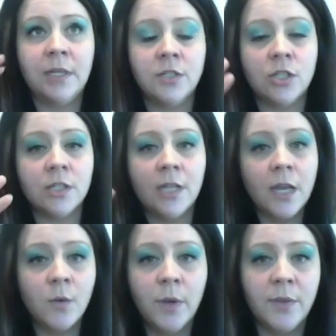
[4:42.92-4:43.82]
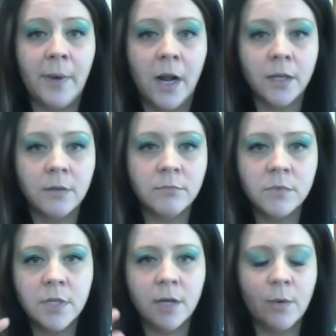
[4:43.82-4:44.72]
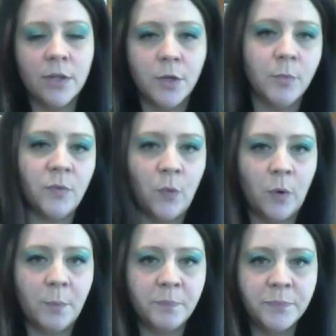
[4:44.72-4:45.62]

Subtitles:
just take away the body, take away the human form.